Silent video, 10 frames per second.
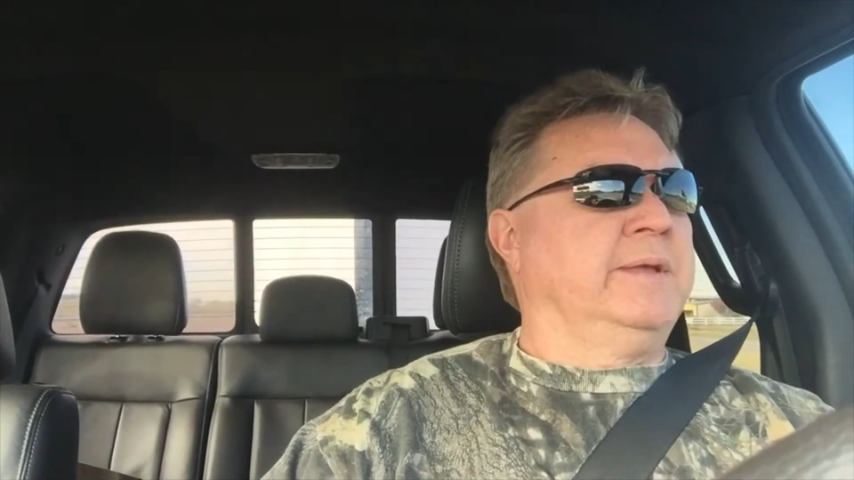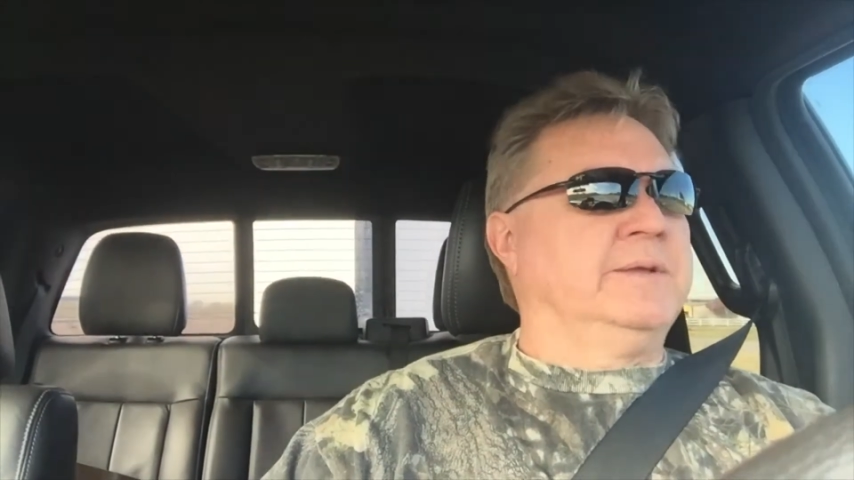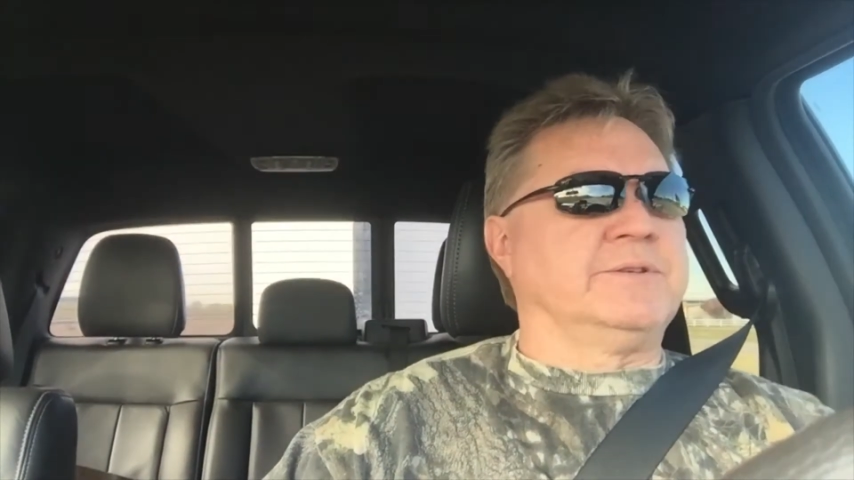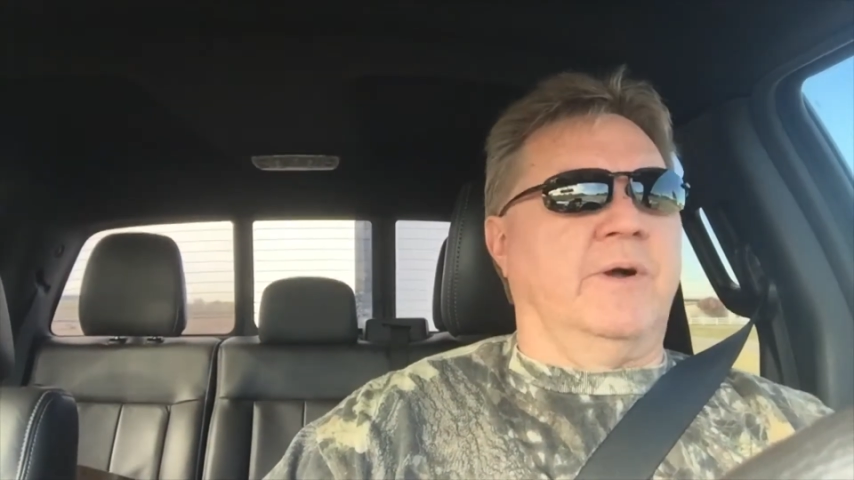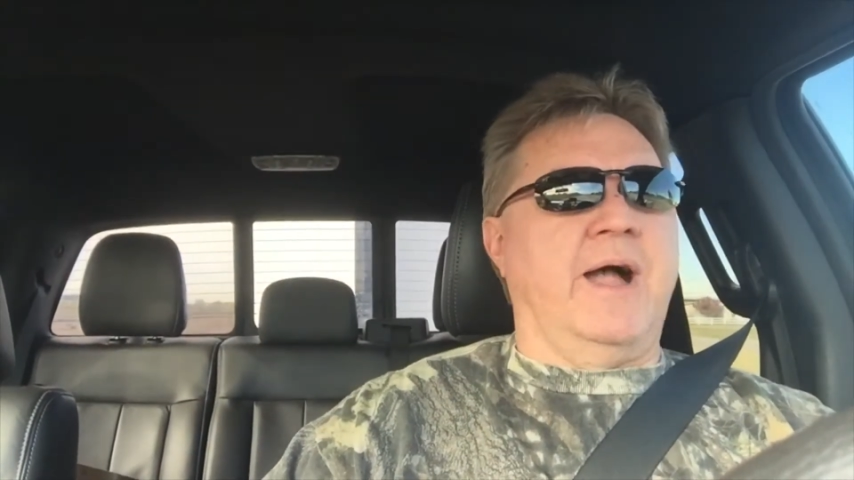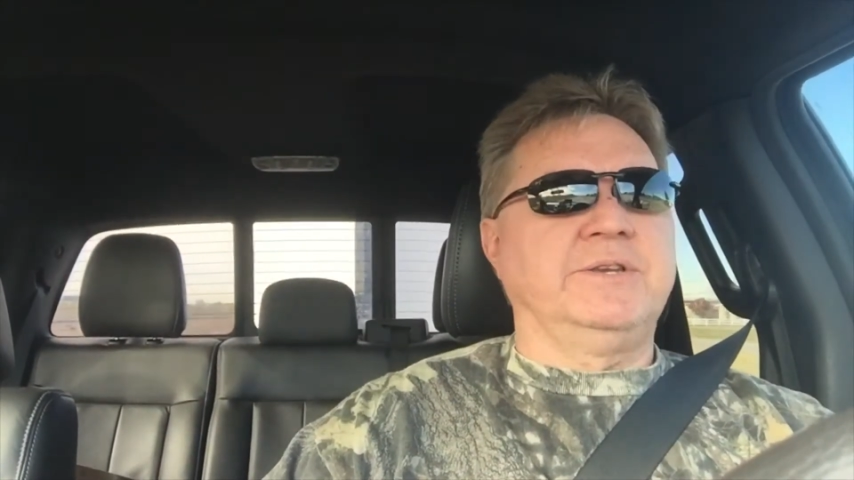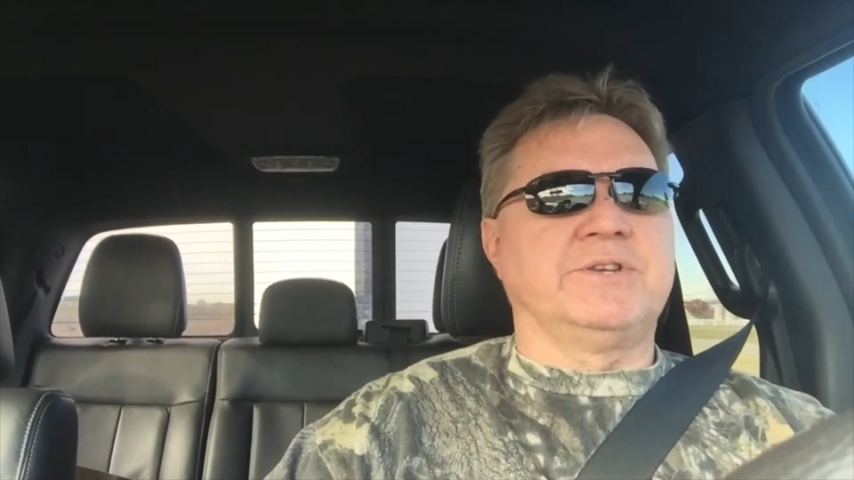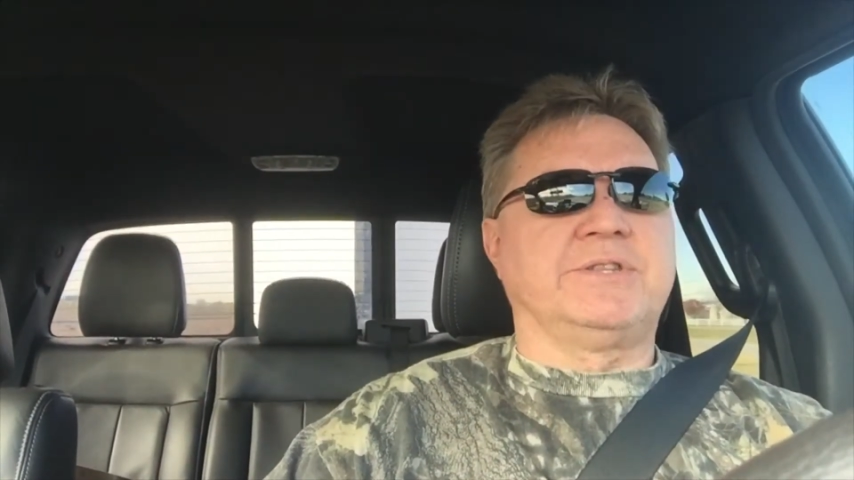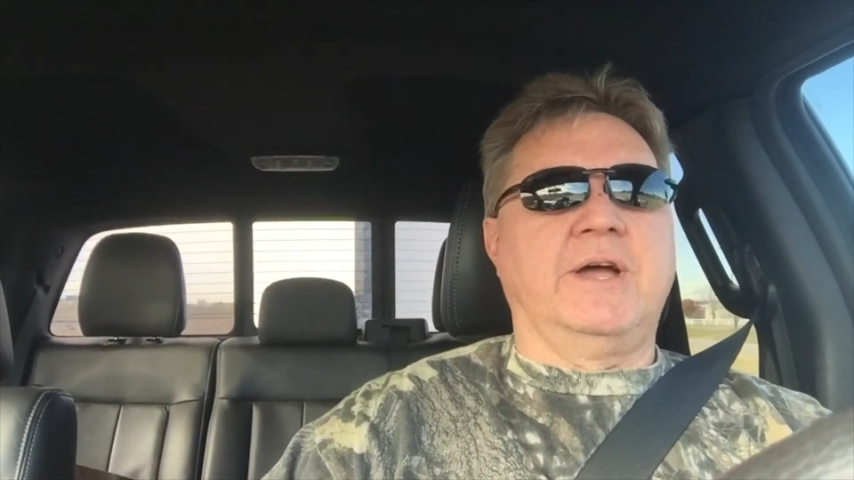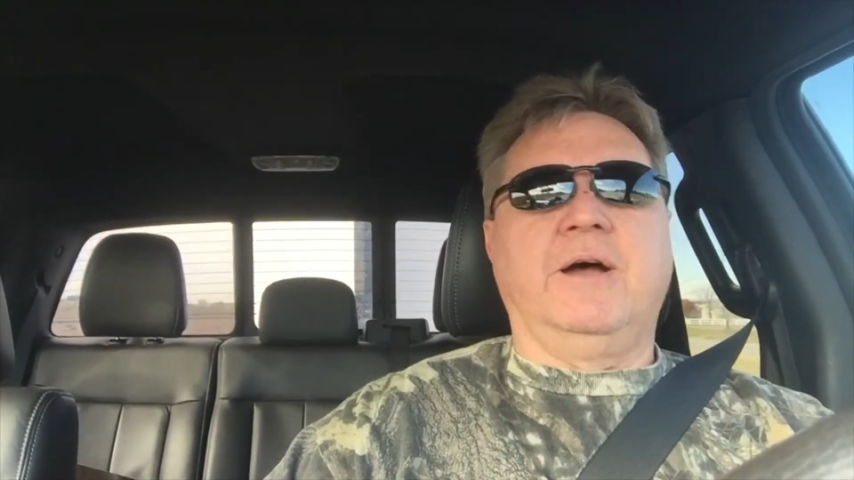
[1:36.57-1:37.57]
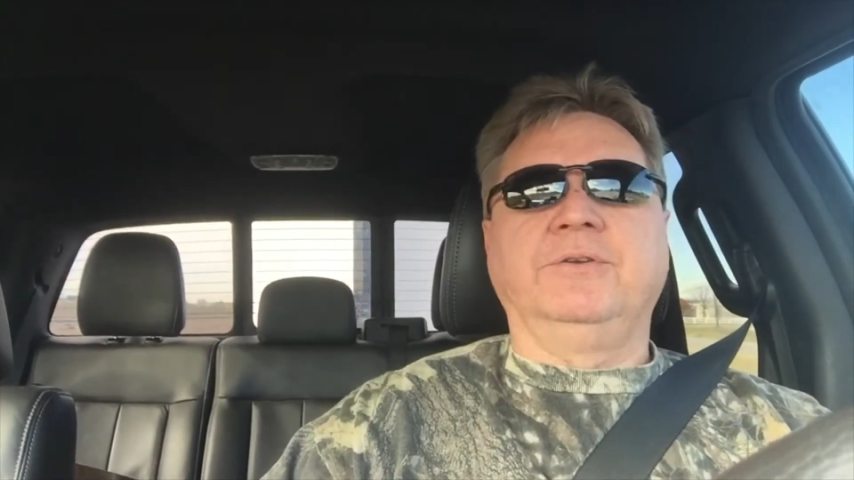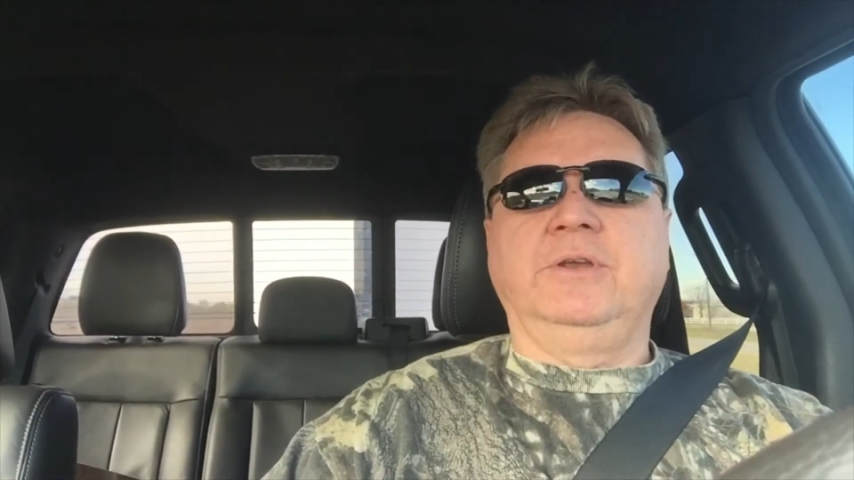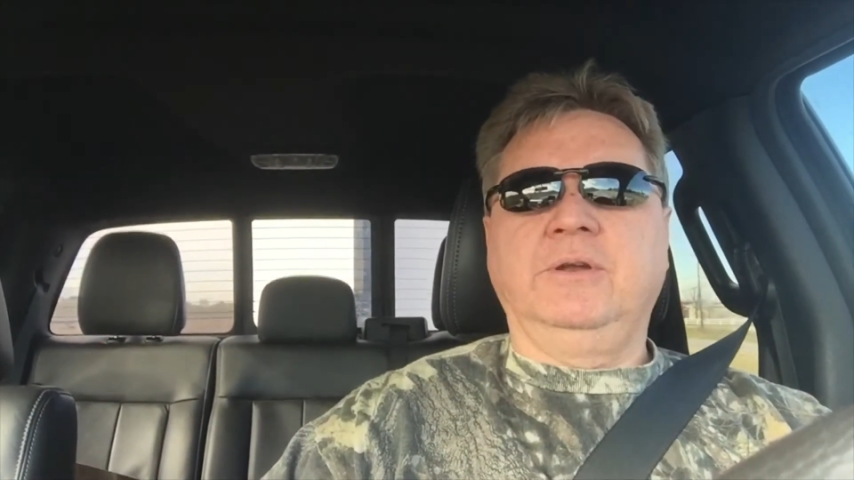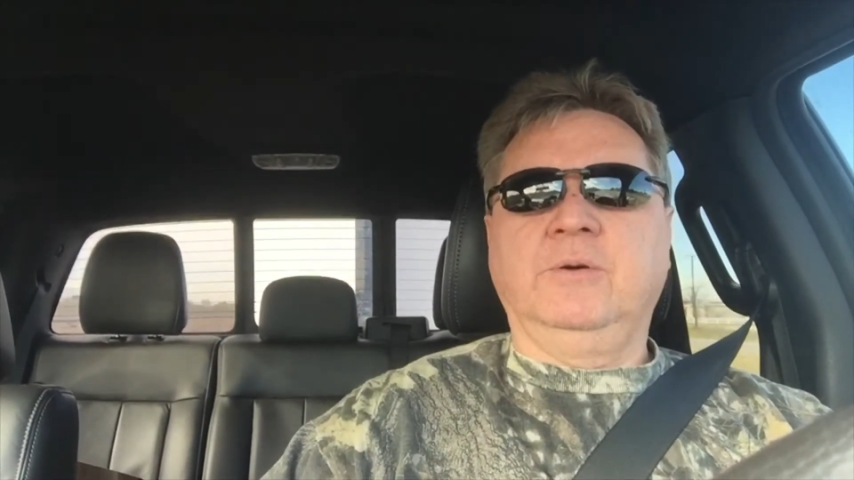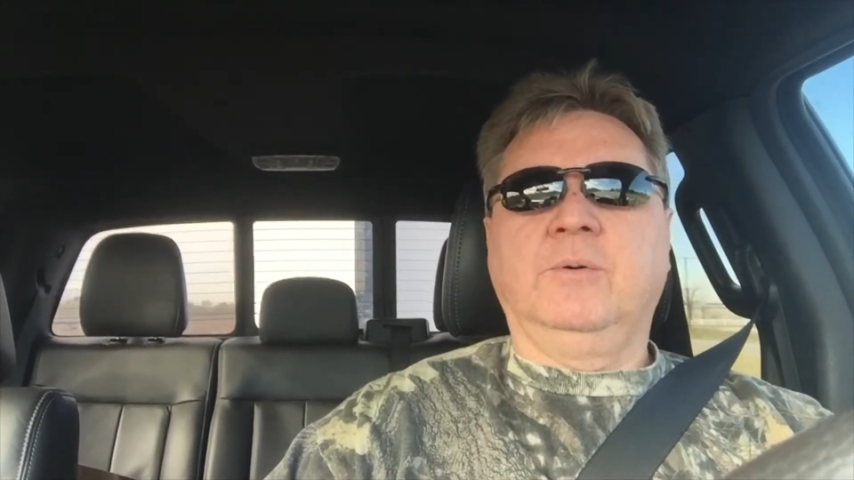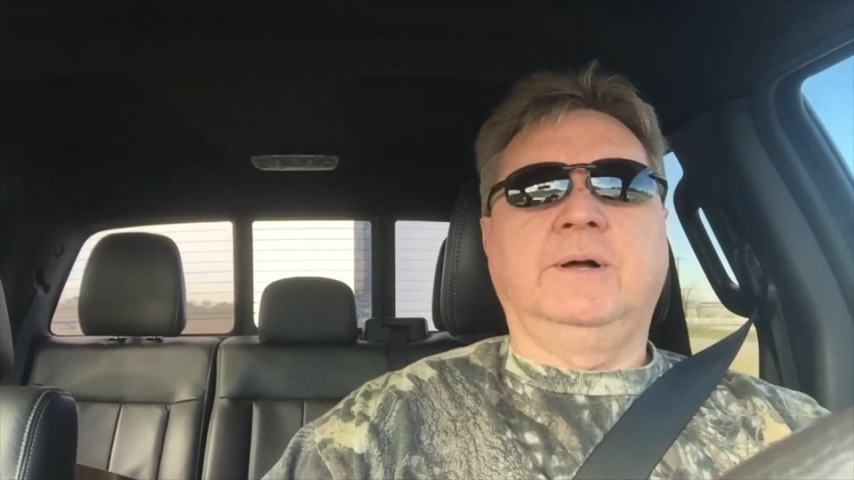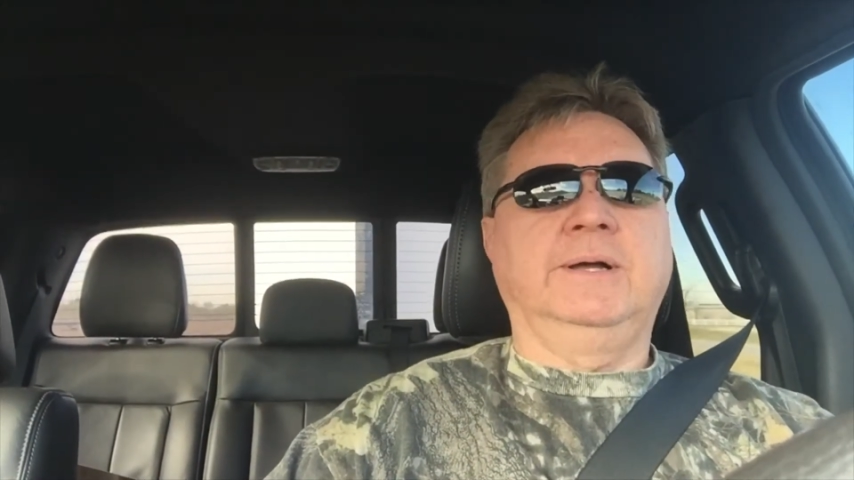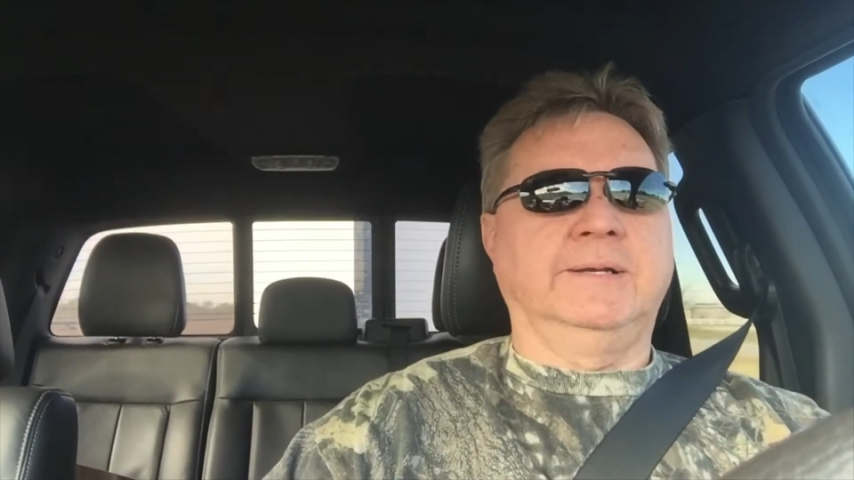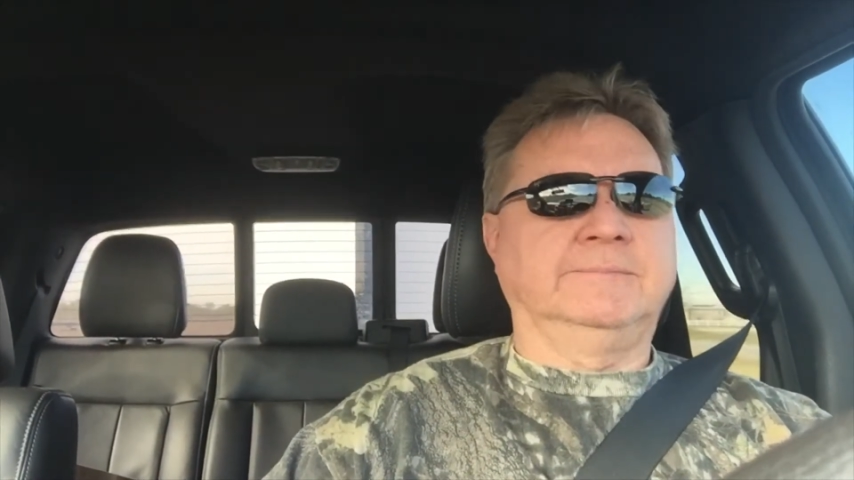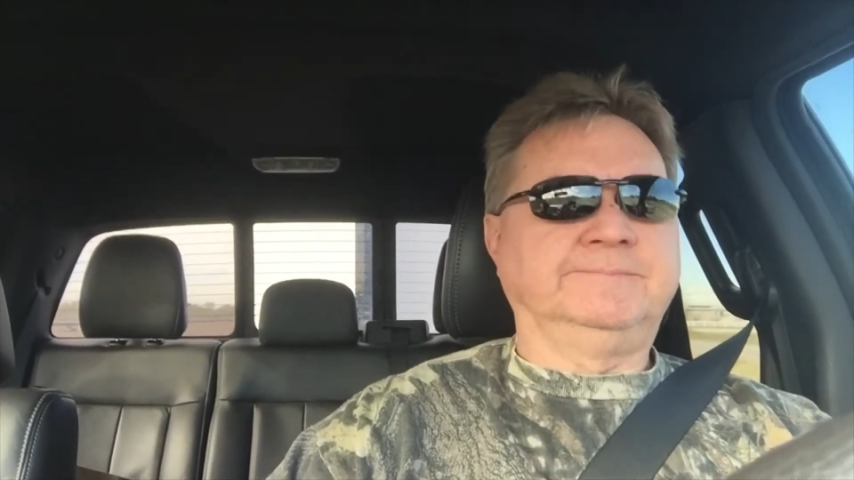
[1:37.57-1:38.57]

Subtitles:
So I just thought, you know what,